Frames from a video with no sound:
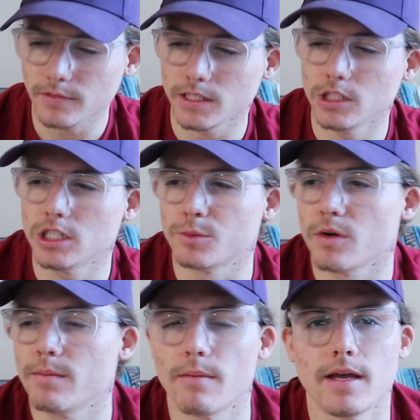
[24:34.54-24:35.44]
just
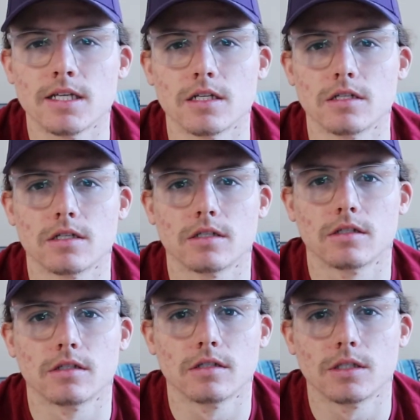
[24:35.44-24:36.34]
spread my message,
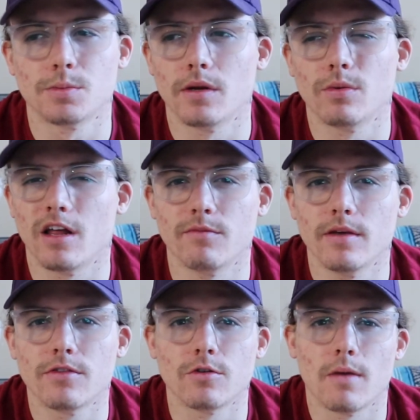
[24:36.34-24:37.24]
spread what I've been
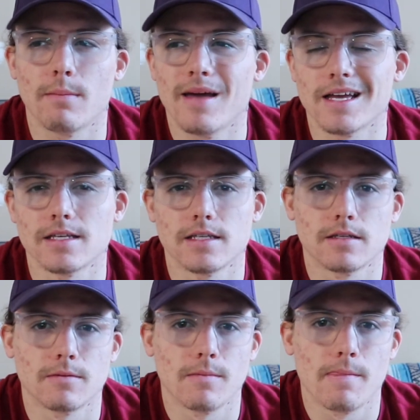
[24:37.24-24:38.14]
through, my mess,
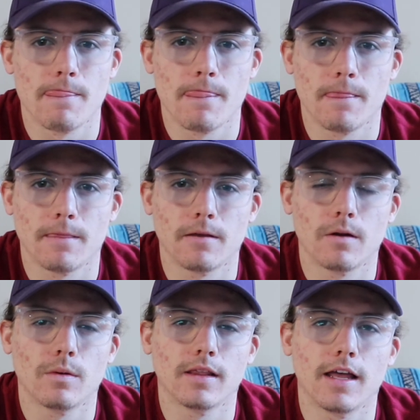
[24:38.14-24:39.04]

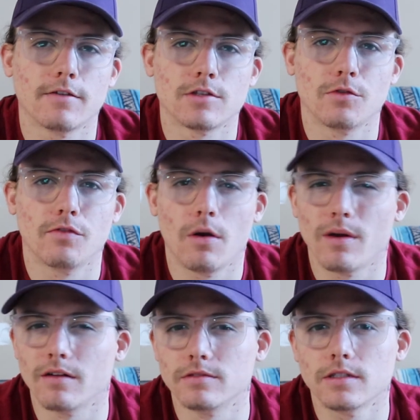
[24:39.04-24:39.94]
in life so far, what
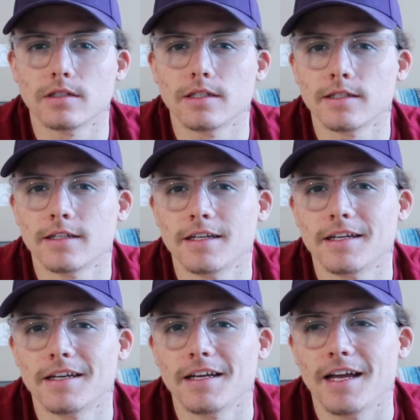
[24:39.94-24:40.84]
I've learned.
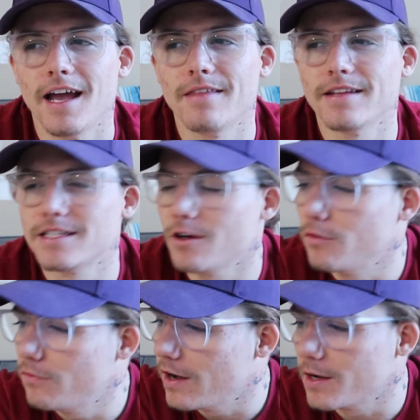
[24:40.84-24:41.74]
And then it's, oh,
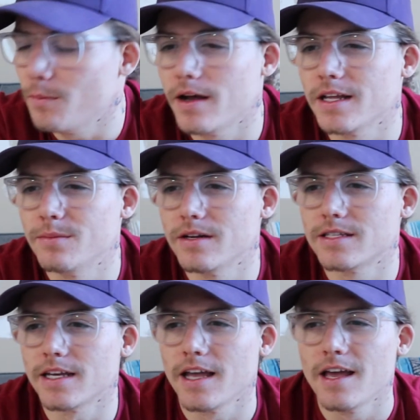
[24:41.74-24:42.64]
fuck money. But it's
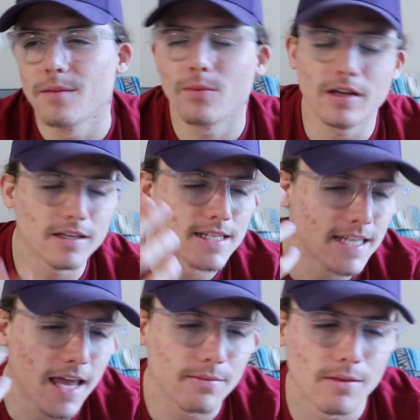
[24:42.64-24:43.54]
like, but
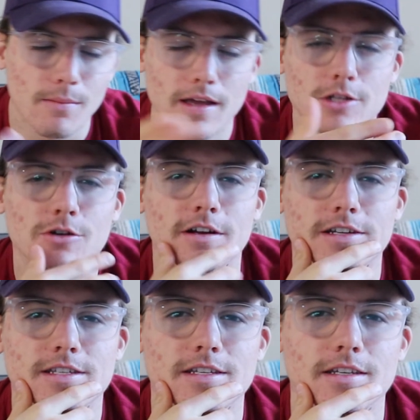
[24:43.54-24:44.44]
escape the
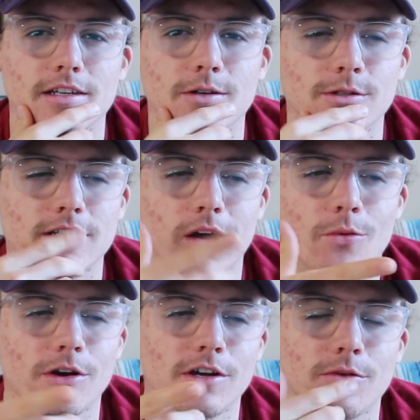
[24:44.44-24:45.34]
matrix. It's not
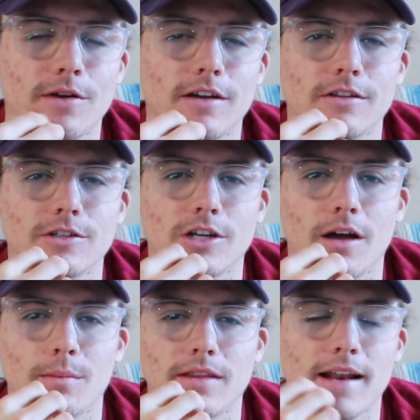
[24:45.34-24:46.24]
working a regular
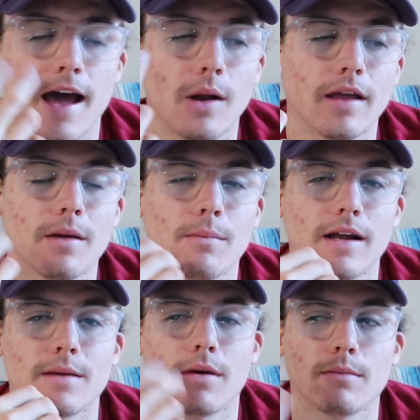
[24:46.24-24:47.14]
job. But then how do I get
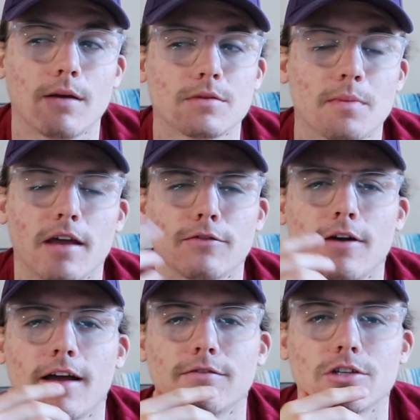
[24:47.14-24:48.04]
money? My mom's paying for
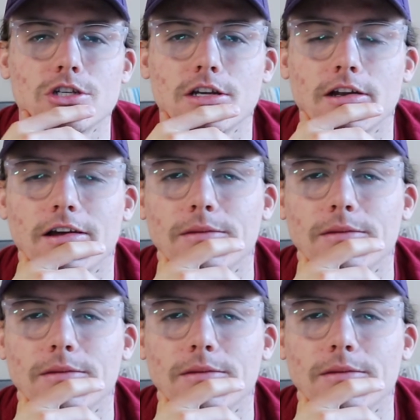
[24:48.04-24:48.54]
half the shit